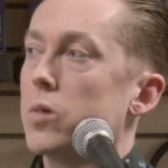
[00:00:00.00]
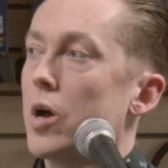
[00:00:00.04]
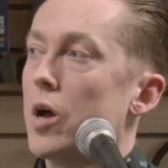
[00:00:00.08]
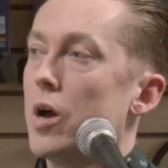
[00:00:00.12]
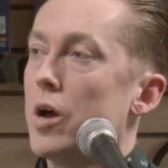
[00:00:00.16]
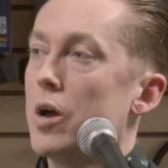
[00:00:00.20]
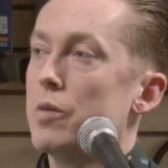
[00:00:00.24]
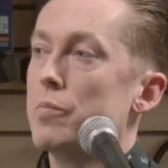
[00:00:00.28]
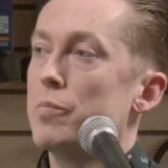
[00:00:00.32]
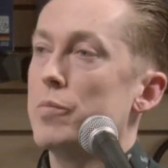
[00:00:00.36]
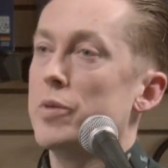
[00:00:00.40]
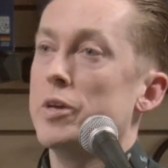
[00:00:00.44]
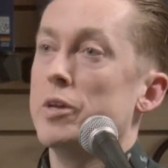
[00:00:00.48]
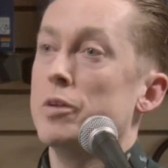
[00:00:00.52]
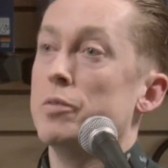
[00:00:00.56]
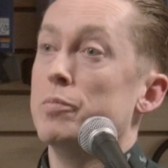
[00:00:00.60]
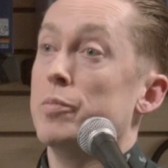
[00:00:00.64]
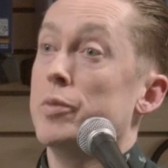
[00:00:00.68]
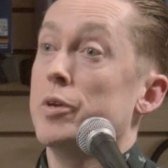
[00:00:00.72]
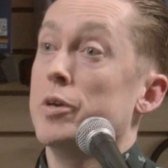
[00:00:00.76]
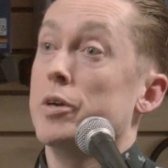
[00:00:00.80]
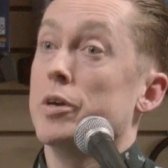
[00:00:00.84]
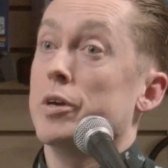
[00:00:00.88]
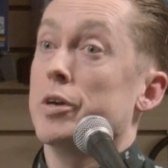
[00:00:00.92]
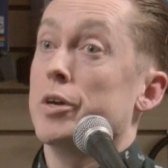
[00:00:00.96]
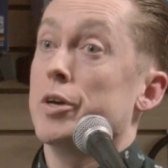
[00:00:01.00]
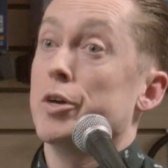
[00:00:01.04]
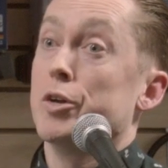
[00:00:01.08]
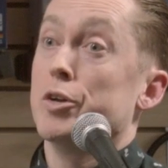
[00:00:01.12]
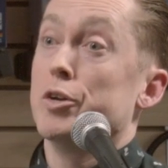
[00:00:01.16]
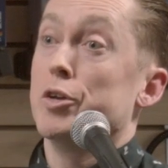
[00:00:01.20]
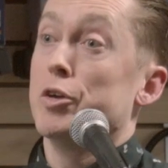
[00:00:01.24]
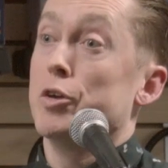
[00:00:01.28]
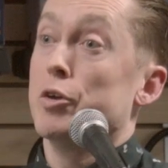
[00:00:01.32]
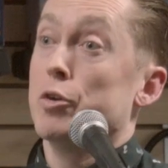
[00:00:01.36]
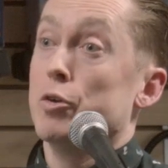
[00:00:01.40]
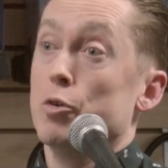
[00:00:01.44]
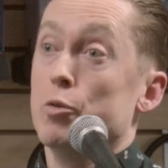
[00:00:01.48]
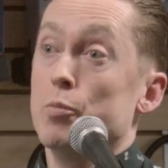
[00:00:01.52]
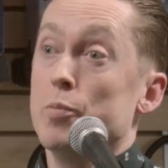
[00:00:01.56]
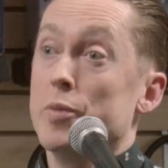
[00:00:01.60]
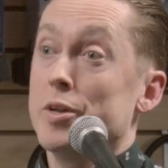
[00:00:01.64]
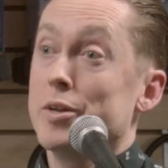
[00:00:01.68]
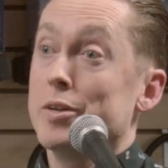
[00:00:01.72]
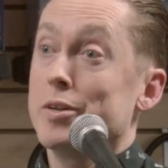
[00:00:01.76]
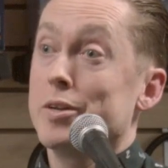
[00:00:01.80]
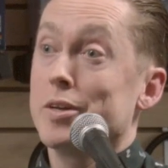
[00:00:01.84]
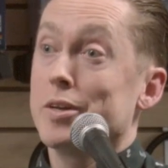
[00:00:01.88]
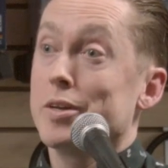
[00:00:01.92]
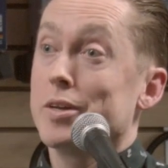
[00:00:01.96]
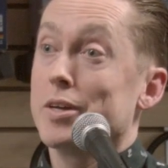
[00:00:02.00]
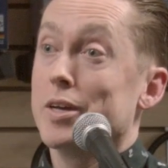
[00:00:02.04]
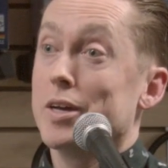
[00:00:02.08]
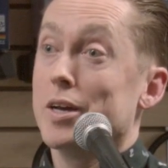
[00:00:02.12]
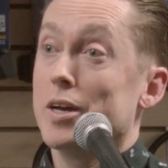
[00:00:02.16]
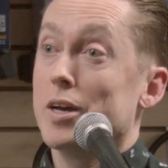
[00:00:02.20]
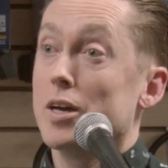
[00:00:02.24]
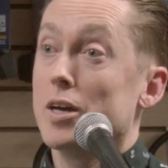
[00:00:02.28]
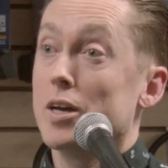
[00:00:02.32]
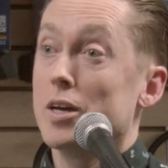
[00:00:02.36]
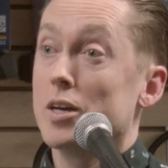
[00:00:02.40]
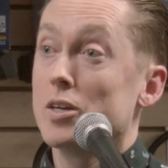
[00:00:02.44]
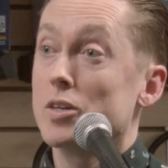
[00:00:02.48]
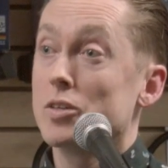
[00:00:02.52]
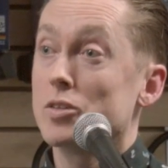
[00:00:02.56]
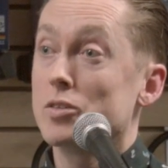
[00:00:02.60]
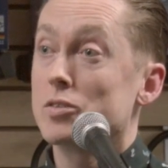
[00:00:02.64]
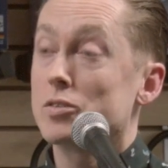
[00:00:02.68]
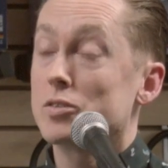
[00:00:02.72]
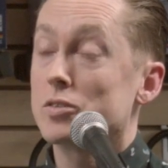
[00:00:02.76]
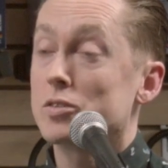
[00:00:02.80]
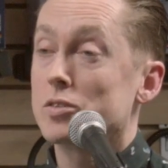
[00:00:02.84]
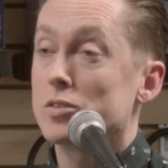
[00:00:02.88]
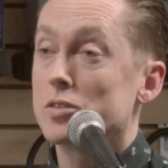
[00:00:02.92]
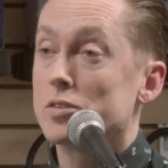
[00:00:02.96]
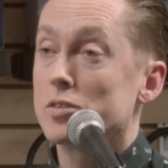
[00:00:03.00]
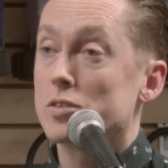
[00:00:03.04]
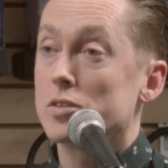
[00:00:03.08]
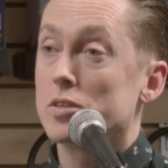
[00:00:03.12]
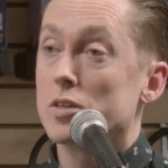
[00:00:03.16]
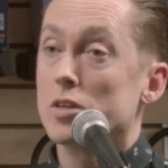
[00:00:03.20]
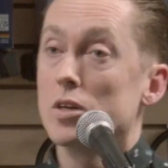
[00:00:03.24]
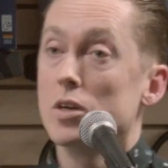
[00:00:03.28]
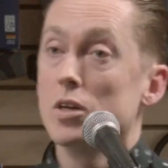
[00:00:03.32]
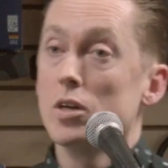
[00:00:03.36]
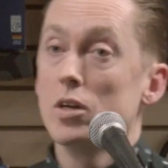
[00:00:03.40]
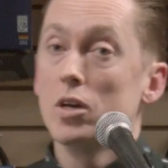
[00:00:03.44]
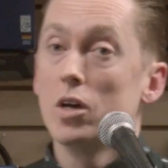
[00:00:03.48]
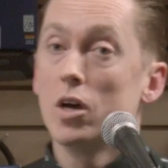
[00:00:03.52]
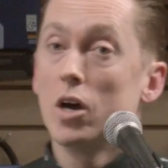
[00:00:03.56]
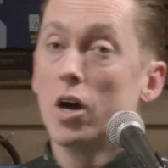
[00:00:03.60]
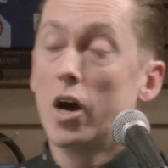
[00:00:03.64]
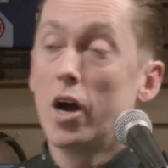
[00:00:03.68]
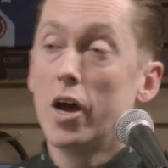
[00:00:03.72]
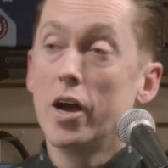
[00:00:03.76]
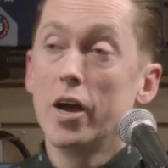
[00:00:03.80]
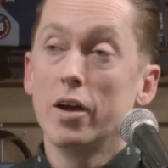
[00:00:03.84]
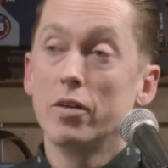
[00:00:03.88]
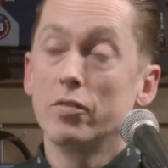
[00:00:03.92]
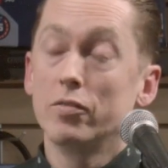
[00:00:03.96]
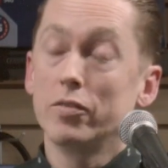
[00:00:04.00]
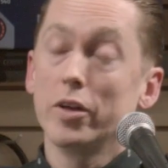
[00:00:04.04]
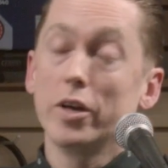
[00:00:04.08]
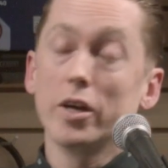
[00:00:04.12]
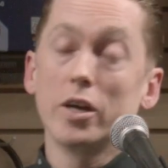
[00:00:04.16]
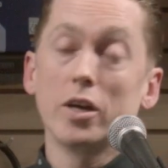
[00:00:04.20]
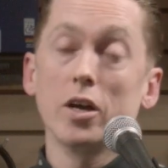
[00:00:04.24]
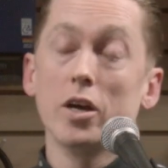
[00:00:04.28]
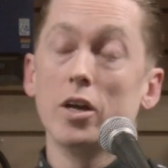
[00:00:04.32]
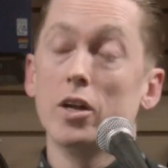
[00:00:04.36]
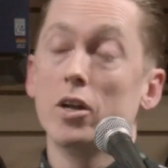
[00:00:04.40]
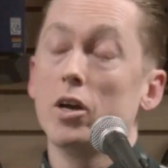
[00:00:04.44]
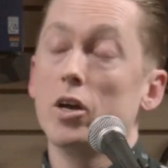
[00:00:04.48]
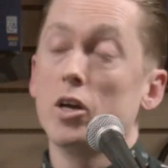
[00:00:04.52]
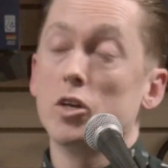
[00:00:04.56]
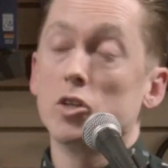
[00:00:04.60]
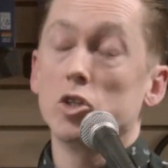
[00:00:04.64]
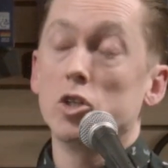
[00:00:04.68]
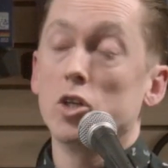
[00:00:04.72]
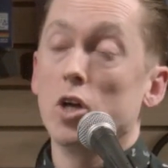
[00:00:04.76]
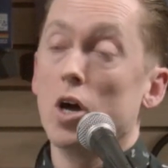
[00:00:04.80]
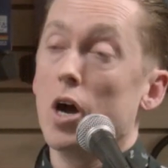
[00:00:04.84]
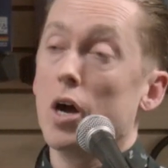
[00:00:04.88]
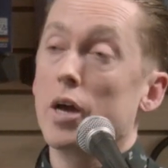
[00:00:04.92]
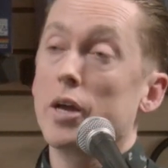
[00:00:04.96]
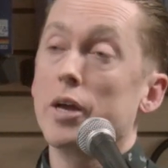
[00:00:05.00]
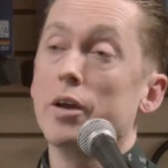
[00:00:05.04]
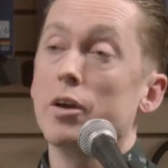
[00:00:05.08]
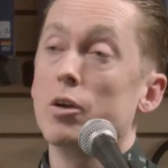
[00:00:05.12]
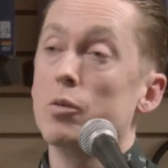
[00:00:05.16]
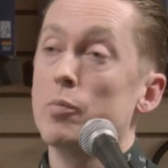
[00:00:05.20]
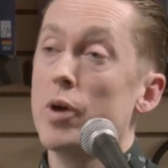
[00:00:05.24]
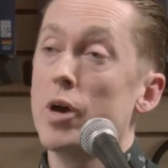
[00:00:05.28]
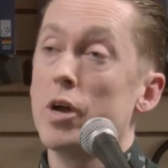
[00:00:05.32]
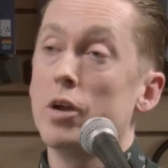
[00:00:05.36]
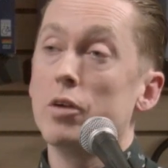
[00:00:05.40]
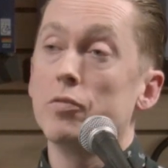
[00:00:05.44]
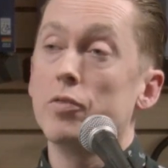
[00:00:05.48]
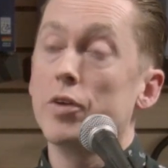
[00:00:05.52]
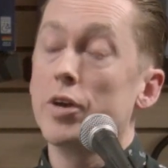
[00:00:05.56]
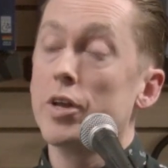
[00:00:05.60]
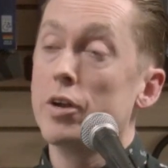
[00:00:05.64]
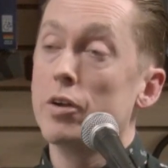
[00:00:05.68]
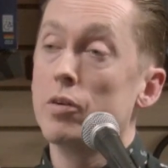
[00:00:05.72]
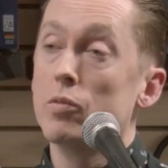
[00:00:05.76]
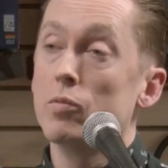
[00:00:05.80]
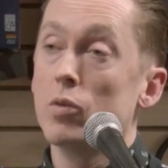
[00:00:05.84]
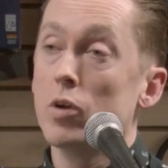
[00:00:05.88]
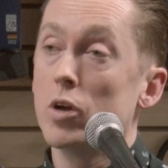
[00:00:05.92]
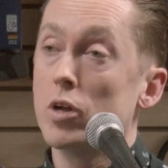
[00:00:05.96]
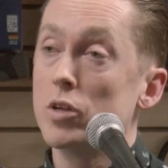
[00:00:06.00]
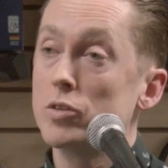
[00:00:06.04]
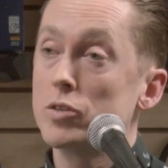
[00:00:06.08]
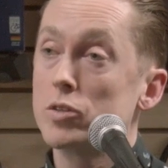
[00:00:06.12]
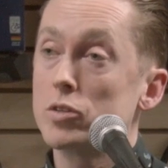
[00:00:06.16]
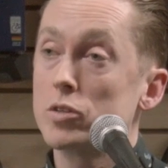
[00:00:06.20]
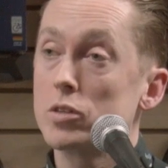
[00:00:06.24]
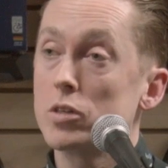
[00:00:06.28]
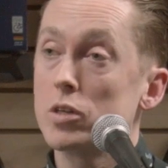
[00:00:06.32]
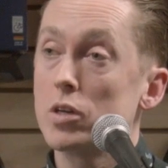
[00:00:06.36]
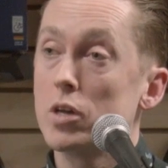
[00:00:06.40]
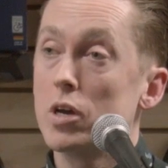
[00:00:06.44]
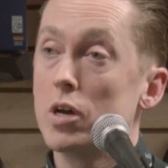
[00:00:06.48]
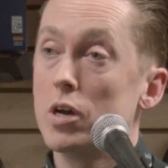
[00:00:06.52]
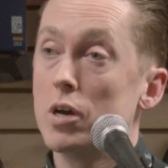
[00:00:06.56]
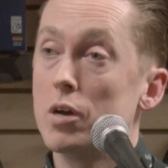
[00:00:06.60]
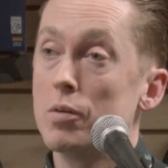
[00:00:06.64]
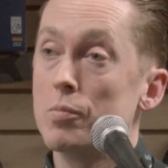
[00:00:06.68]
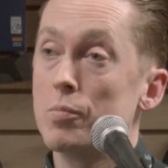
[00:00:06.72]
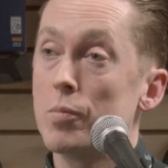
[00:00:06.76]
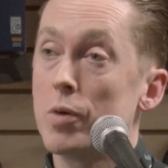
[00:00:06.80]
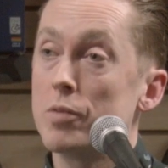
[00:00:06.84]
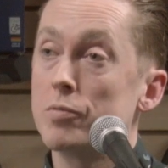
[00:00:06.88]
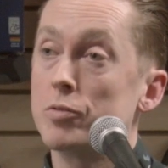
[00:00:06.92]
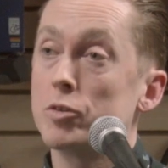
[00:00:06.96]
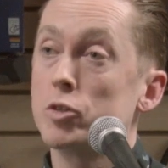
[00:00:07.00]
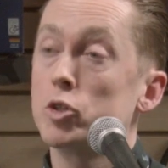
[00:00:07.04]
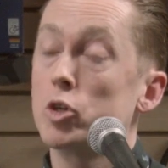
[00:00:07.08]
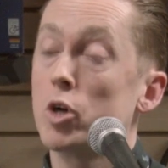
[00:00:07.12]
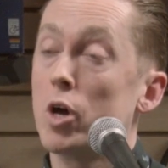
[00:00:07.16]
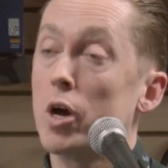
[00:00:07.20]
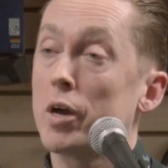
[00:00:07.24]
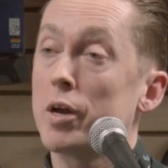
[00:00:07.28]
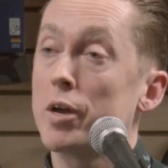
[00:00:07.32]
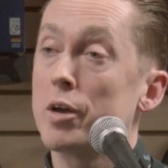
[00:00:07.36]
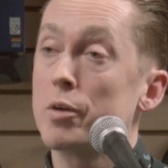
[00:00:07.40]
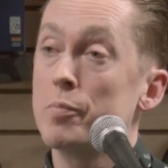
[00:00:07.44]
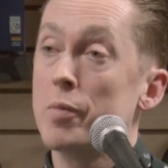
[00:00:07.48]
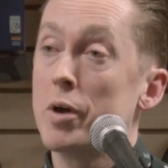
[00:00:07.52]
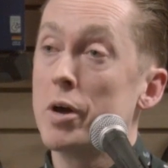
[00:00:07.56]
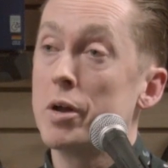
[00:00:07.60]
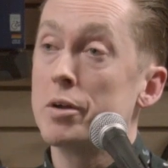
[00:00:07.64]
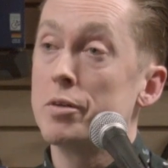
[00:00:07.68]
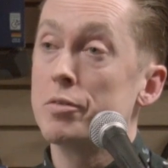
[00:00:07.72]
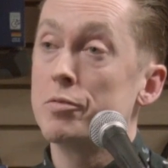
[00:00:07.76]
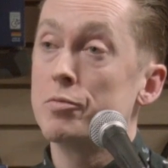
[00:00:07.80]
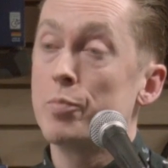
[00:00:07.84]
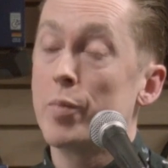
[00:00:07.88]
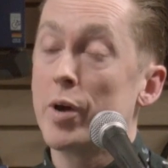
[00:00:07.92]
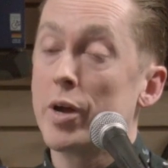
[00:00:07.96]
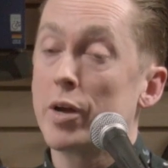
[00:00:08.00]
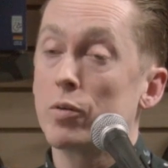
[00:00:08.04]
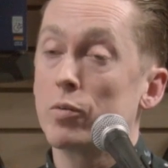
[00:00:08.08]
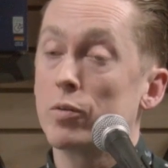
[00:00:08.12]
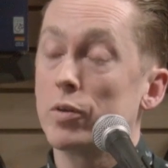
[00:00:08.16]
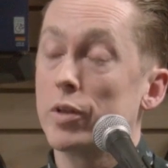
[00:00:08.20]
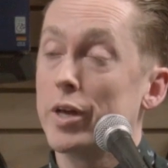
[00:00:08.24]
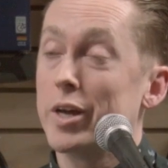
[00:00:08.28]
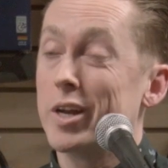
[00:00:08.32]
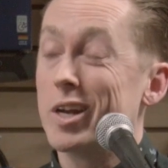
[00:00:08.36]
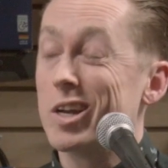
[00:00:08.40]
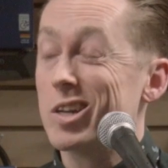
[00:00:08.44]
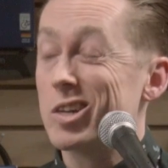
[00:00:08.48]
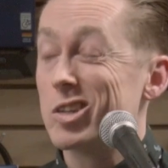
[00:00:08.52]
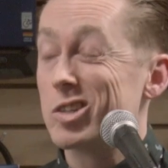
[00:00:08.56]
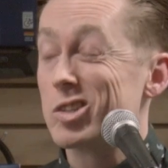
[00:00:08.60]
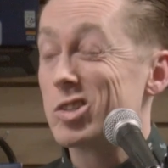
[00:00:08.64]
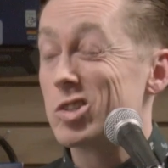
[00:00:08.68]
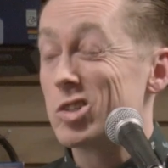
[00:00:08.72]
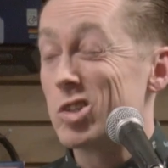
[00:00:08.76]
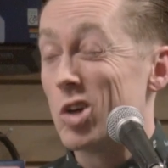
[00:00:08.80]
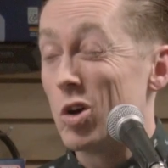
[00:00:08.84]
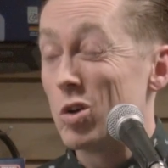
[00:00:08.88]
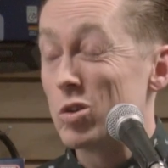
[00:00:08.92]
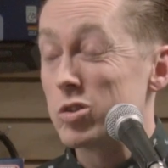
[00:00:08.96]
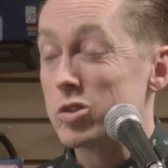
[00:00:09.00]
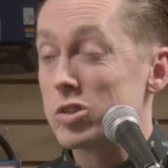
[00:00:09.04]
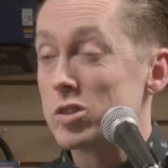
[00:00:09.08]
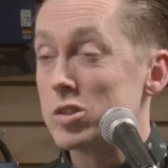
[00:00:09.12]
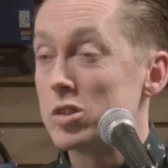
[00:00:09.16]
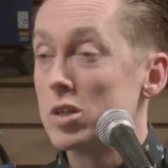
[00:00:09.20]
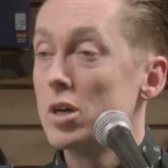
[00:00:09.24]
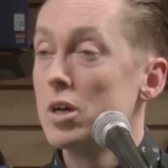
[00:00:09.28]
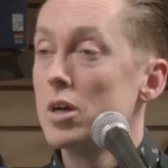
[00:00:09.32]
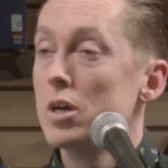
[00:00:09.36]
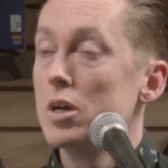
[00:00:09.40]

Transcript: I mean, be a good human. I have like a shocking amount of hit and runs. I have a shocking amount of bike-related assaults.